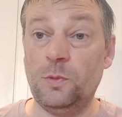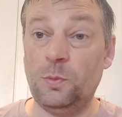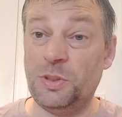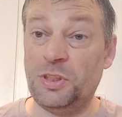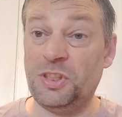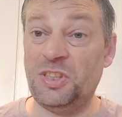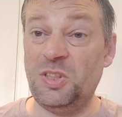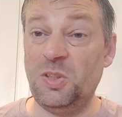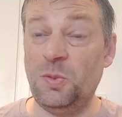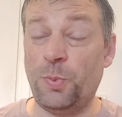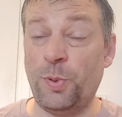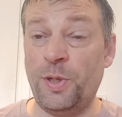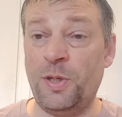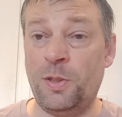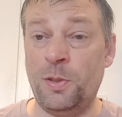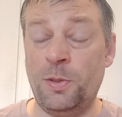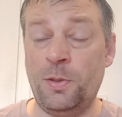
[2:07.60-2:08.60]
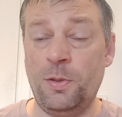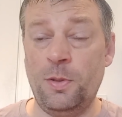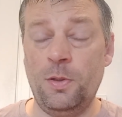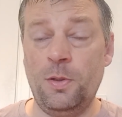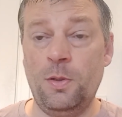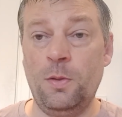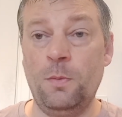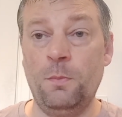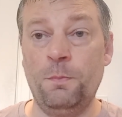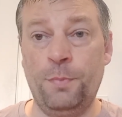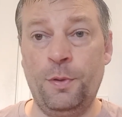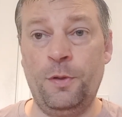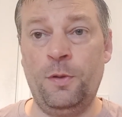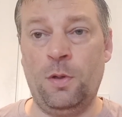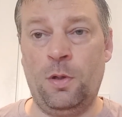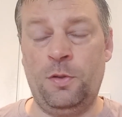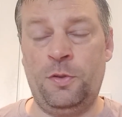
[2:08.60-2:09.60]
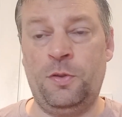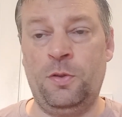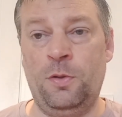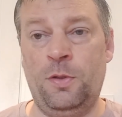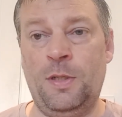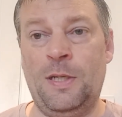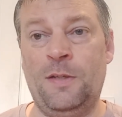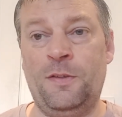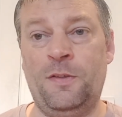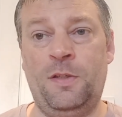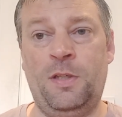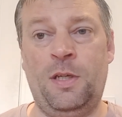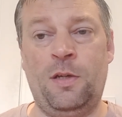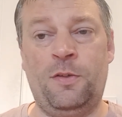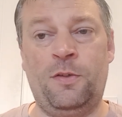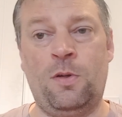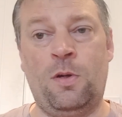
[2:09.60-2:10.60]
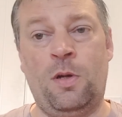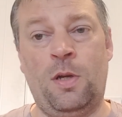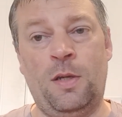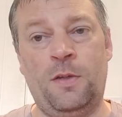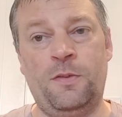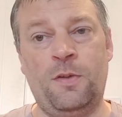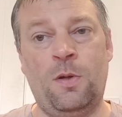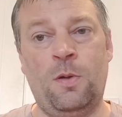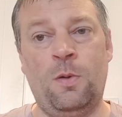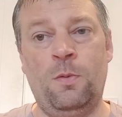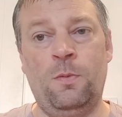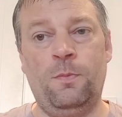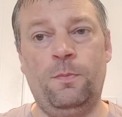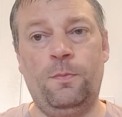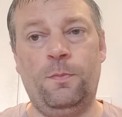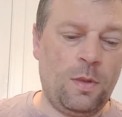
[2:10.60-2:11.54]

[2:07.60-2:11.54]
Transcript: which is still pretty good but not as good as DSi XL